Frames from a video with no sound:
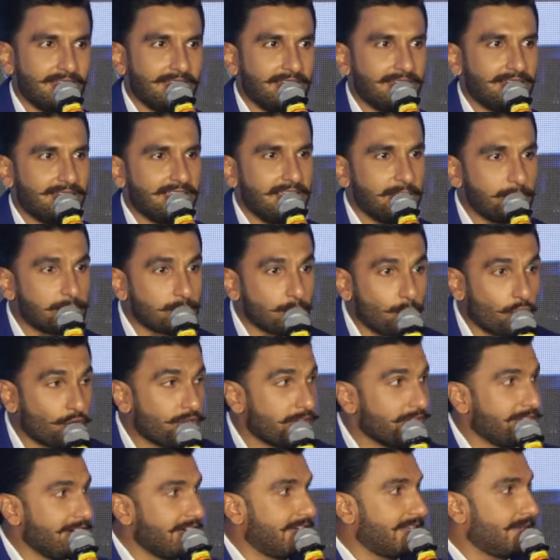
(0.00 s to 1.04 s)
it keeps
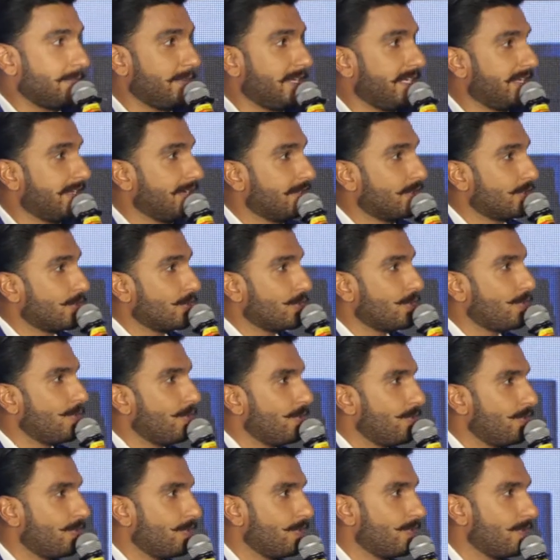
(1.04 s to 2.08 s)
motivating me to
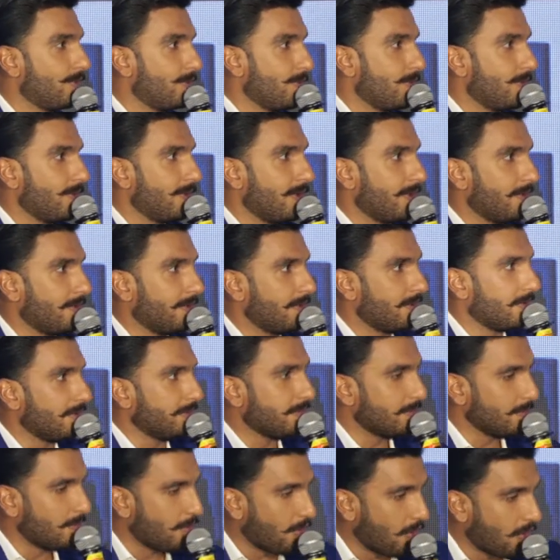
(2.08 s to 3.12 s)
do uh,
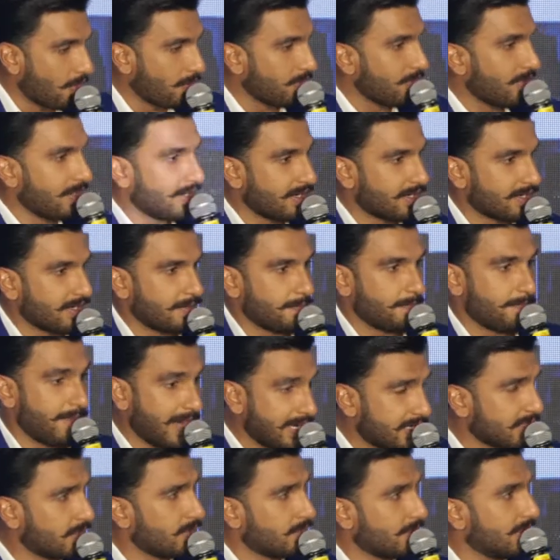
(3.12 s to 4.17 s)
more work,
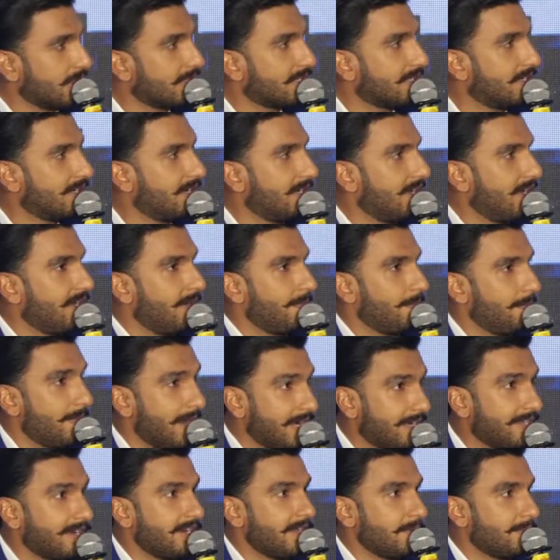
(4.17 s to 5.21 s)
better work,
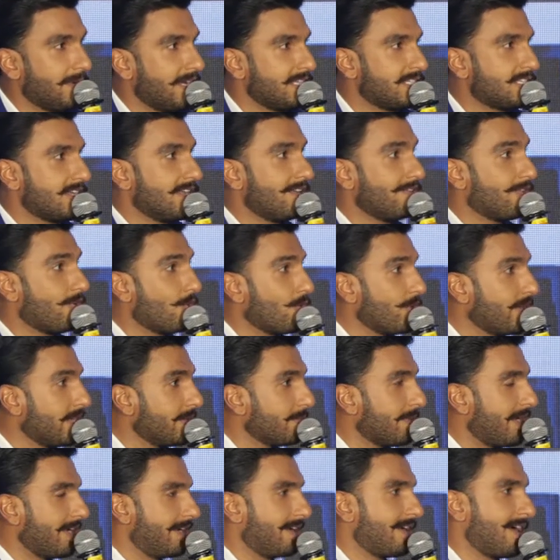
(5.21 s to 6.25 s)
bettering myself,
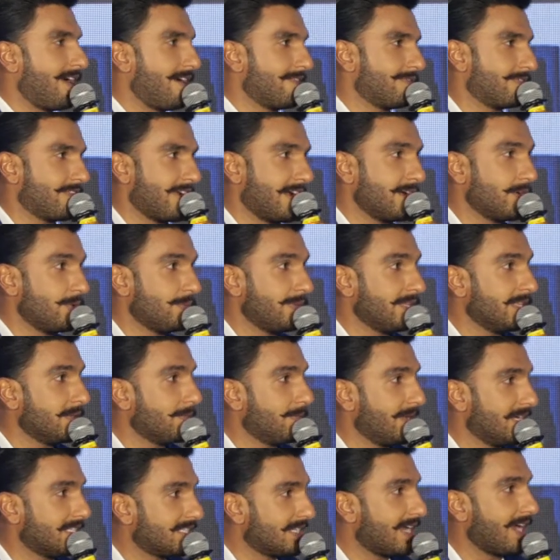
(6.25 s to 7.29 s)
honing my craft, trying to be the
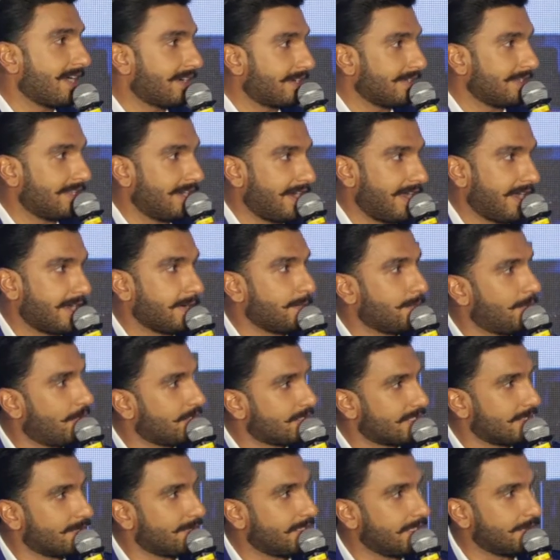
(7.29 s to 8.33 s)
best actor that I can
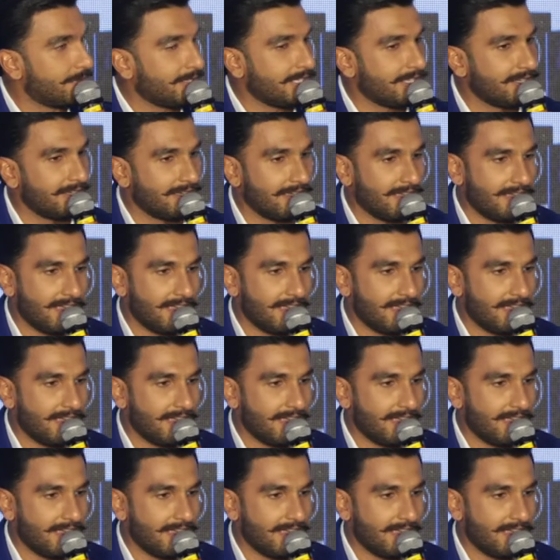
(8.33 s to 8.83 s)
possibly be,